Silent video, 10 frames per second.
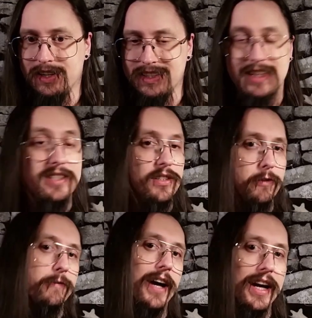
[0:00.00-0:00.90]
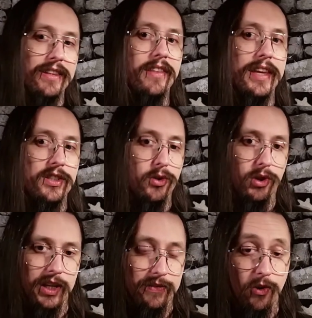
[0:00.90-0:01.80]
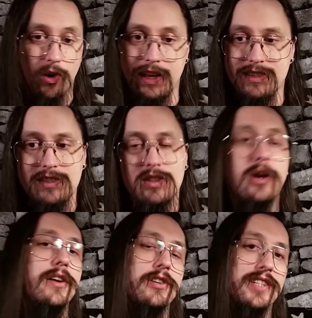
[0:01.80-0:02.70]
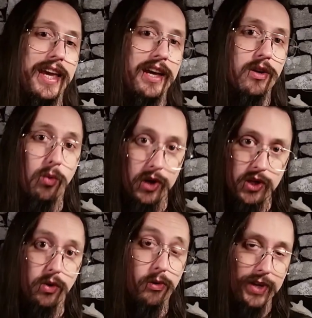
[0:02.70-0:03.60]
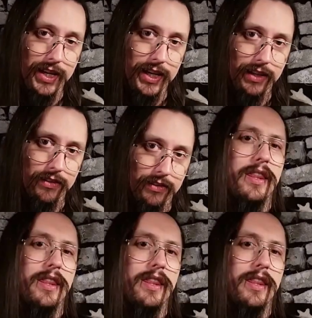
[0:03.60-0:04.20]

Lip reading: It's easy to find the things you're looking for, and it's easy to understand what you're reading.